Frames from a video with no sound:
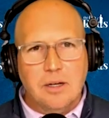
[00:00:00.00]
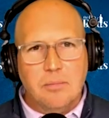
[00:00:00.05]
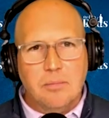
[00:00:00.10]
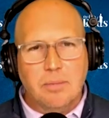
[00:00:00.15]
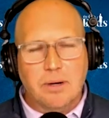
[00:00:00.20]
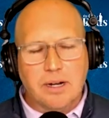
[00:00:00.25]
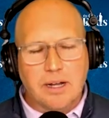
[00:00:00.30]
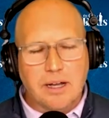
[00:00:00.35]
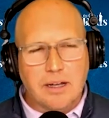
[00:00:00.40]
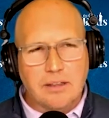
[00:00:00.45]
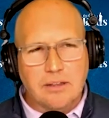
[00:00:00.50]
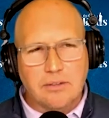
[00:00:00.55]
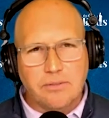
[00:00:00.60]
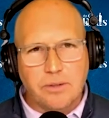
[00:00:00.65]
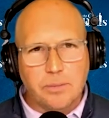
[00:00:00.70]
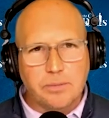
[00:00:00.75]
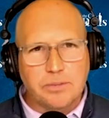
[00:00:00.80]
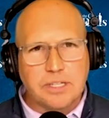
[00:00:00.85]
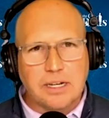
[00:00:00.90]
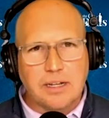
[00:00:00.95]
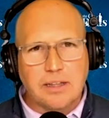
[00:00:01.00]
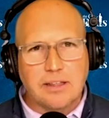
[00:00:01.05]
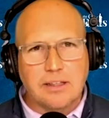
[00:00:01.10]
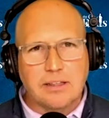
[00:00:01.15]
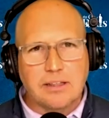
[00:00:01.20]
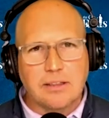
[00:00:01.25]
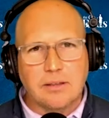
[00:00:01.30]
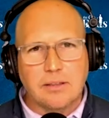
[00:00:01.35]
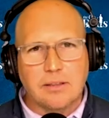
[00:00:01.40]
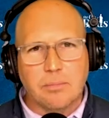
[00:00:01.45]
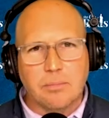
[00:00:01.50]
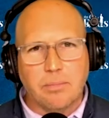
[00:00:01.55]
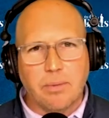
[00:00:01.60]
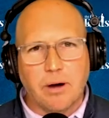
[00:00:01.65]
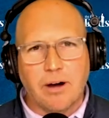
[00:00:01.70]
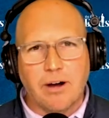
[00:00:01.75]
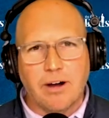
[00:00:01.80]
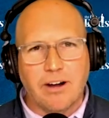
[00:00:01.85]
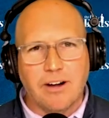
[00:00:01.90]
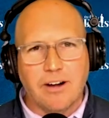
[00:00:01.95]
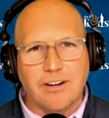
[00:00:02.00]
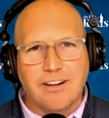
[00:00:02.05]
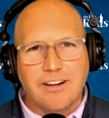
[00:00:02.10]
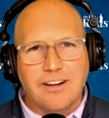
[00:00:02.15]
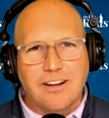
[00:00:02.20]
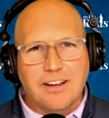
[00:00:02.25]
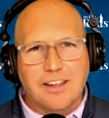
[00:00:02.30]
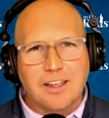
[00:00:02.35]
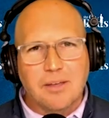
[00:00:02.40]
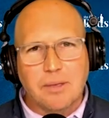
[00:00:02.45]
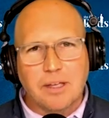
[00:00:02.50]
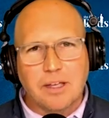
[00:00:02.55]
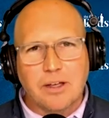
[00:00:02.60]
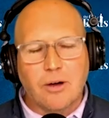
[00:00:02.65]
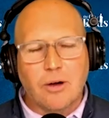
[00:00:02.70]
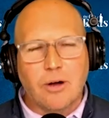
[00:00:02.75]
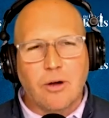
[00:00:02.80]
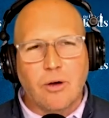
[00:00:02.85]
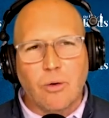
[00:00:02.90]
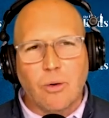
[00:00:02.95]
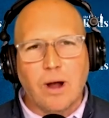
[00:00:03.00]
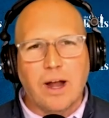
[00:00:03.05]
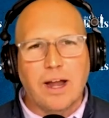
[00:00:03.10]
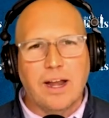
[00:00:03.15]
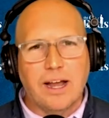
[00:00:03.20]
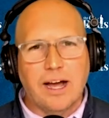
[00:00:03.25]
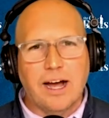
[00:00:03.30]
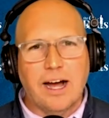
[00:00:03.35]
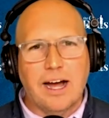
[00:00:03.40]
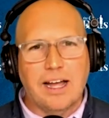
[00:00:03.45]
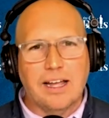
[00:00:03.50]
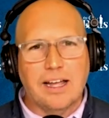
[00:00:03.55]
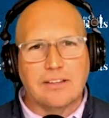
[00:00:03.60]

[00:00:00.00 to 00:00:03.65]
But on the flip side, I think that the bar can be quite high.